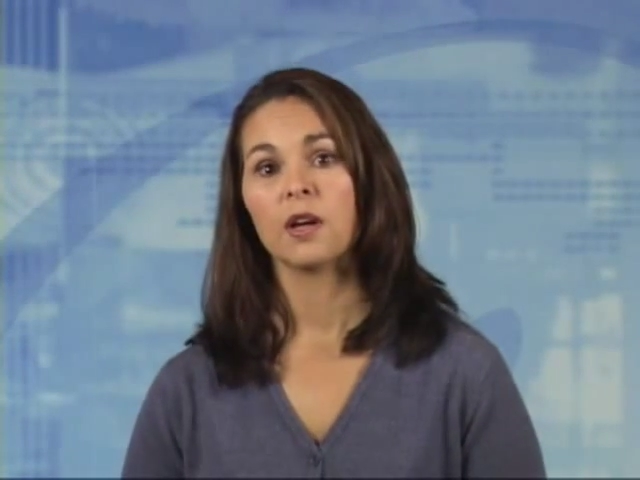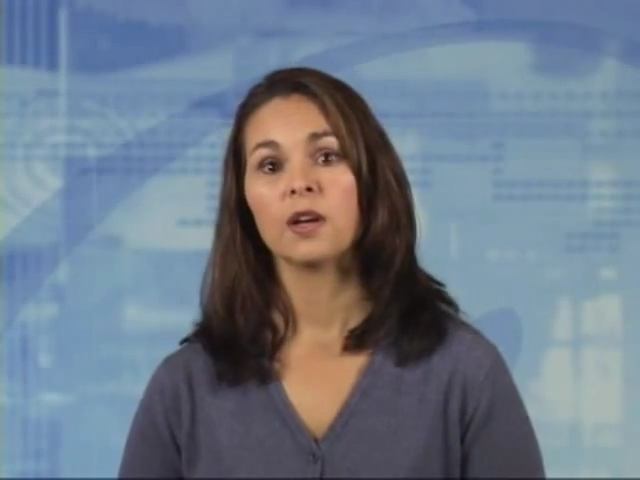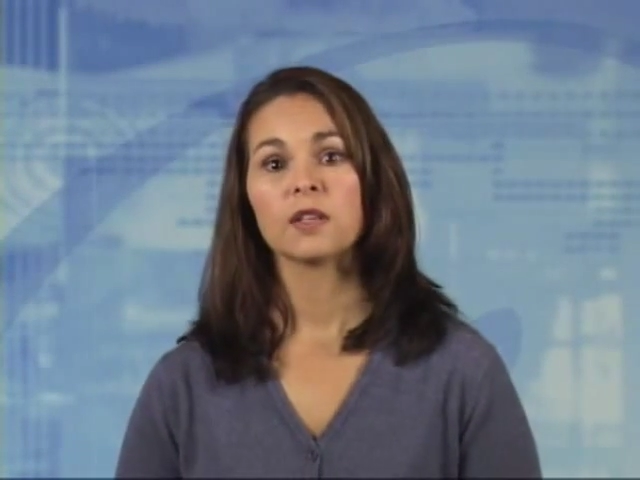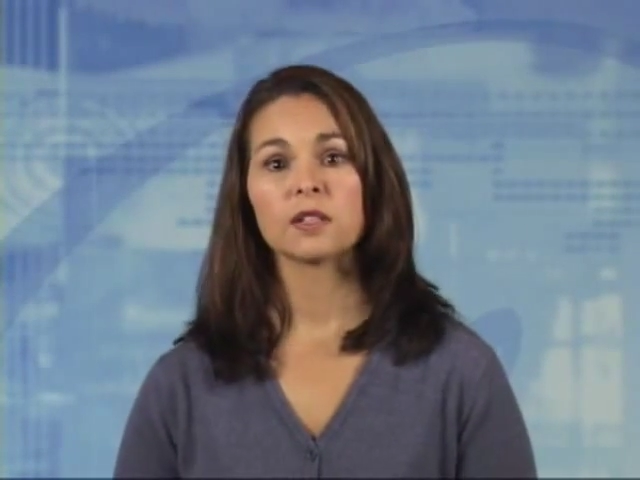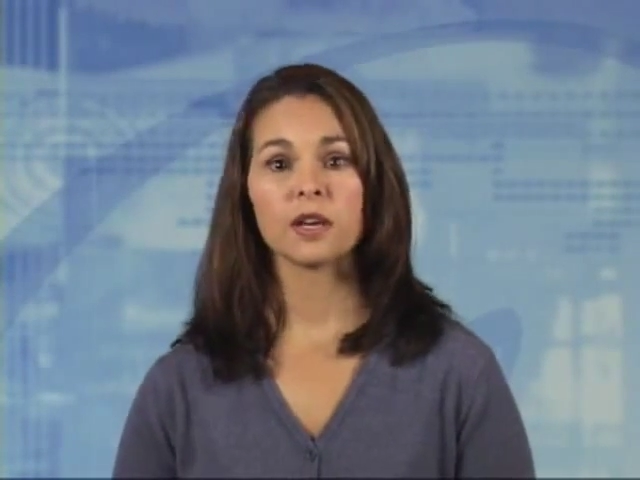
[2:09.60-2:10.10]

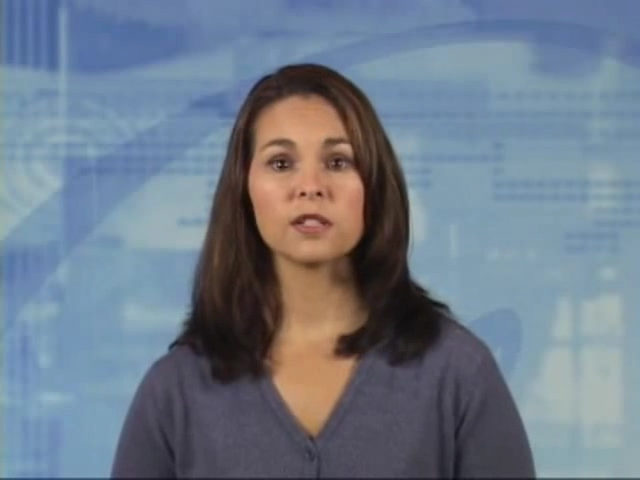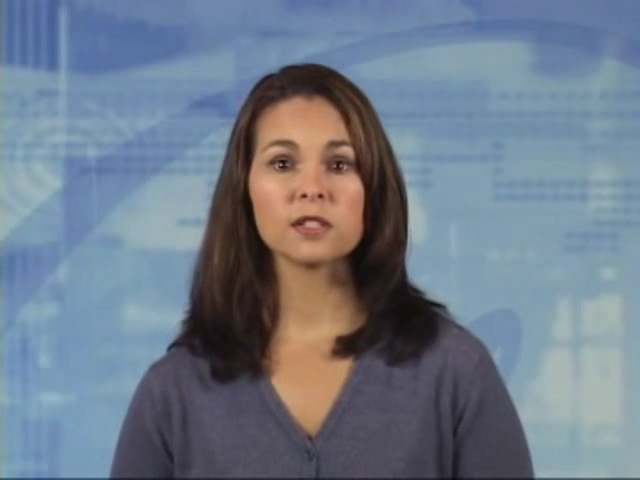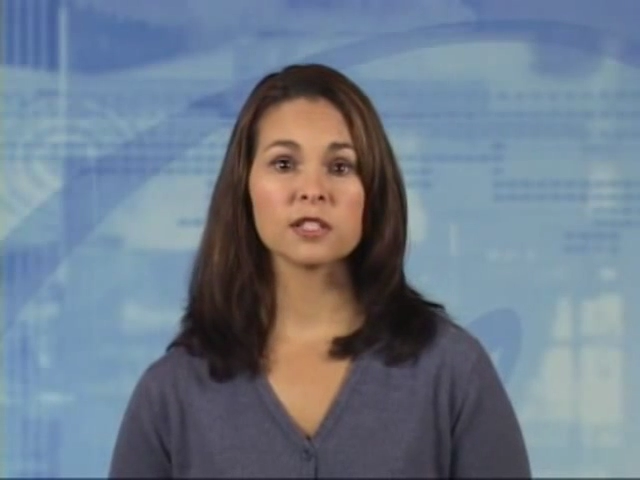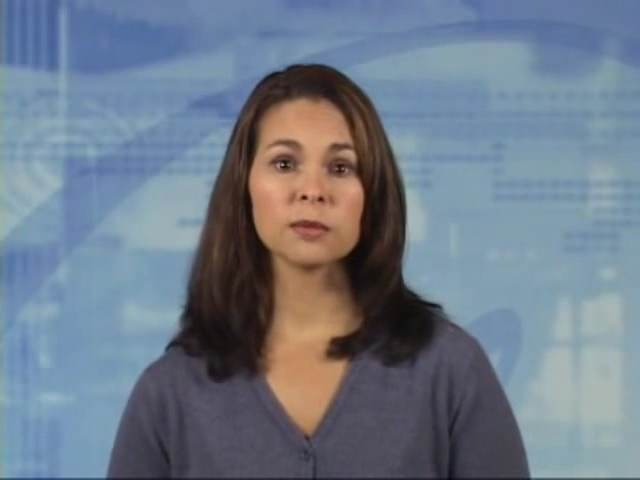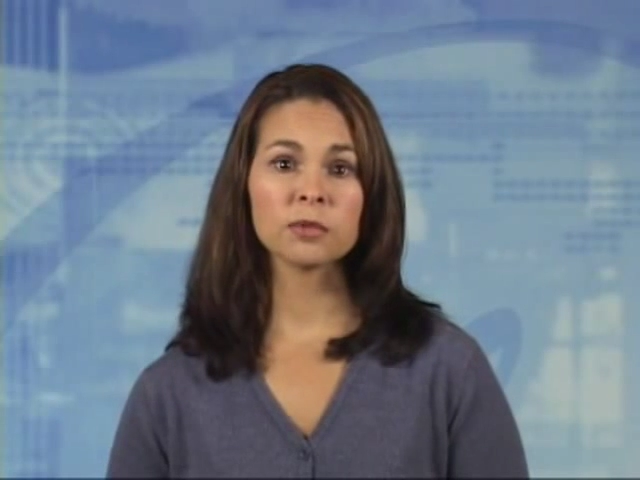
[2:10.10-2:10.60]
Signs
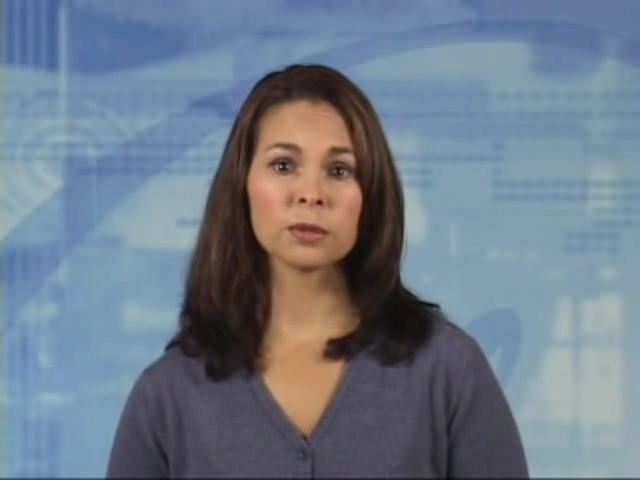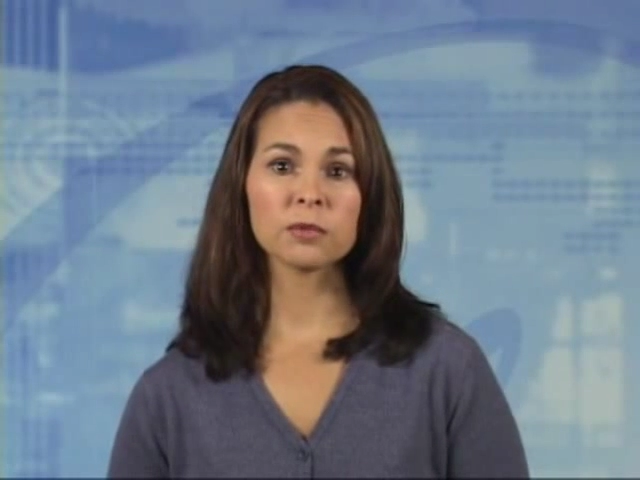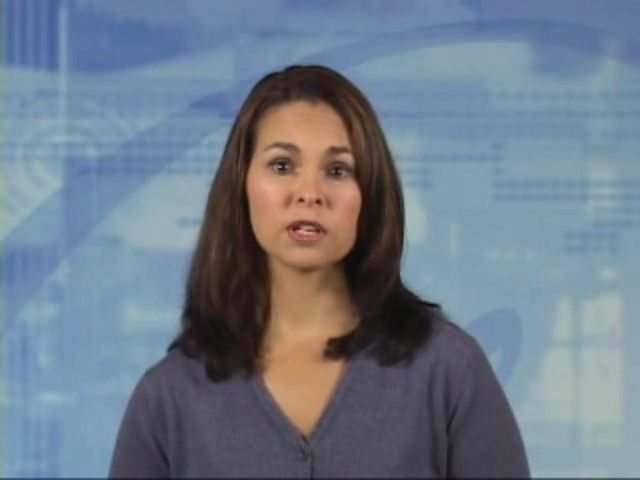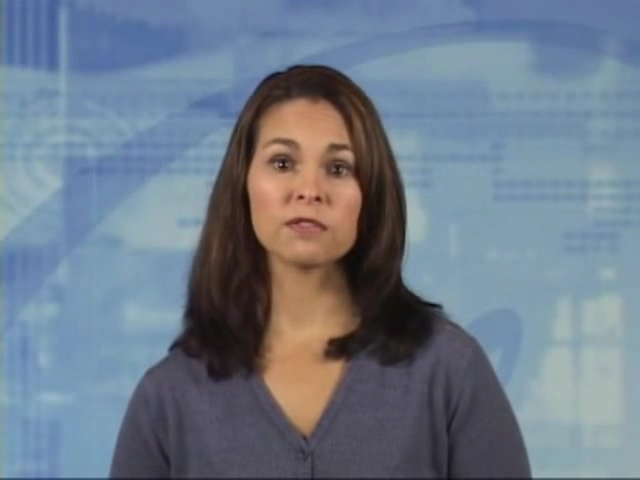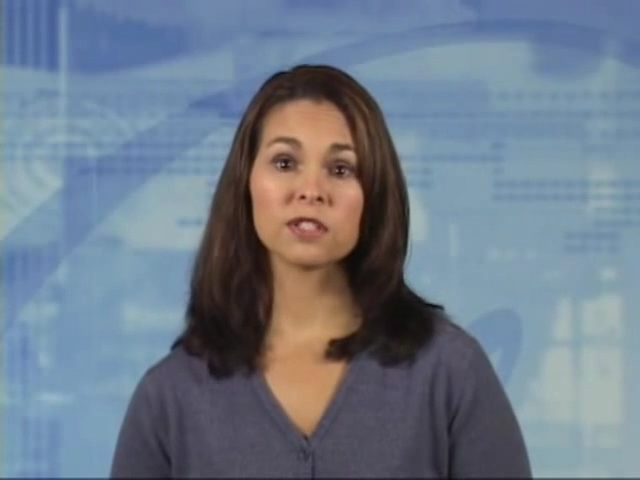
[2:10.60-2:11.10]
and
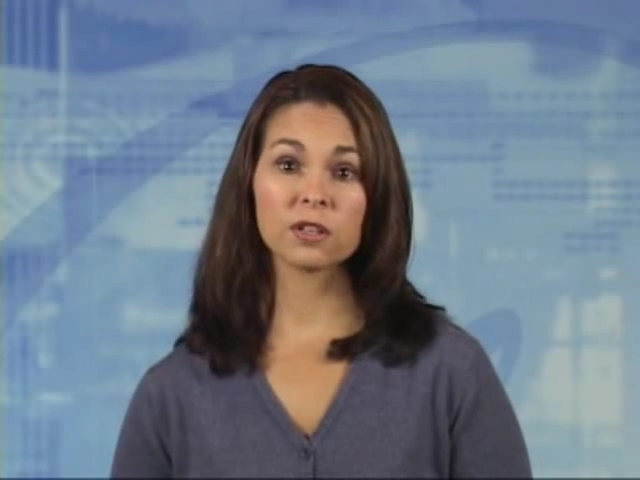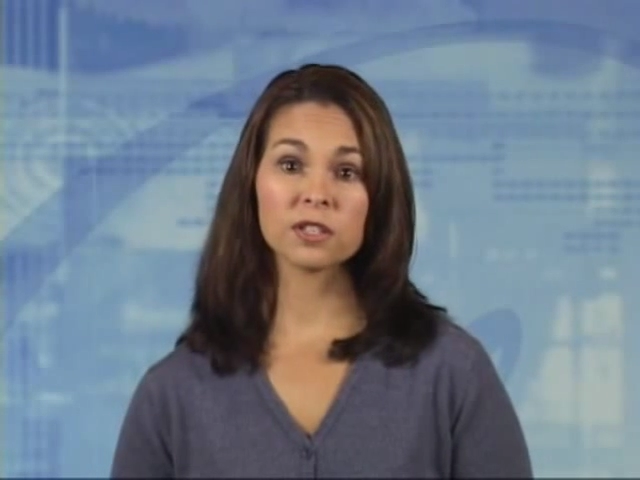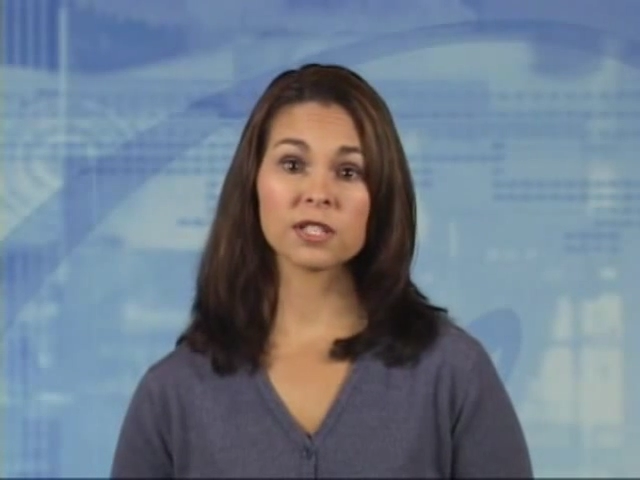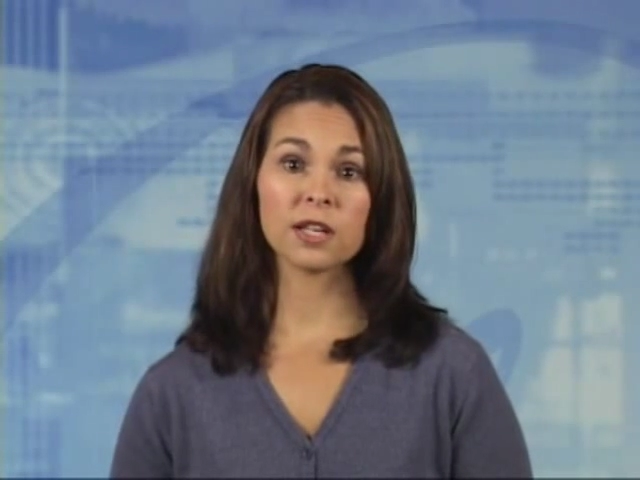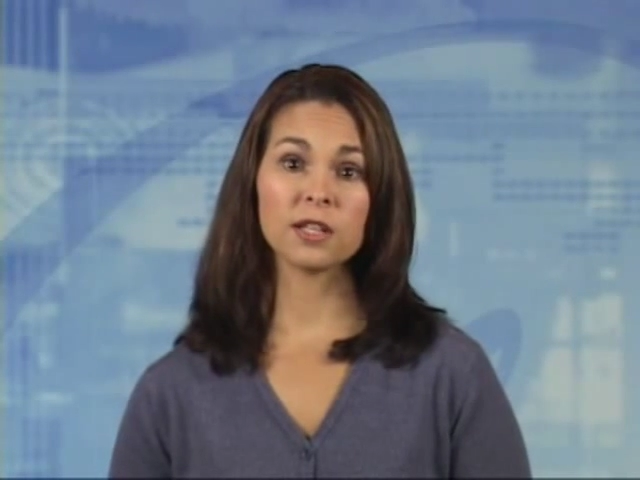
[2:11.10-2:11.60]
symptoms of sickle cell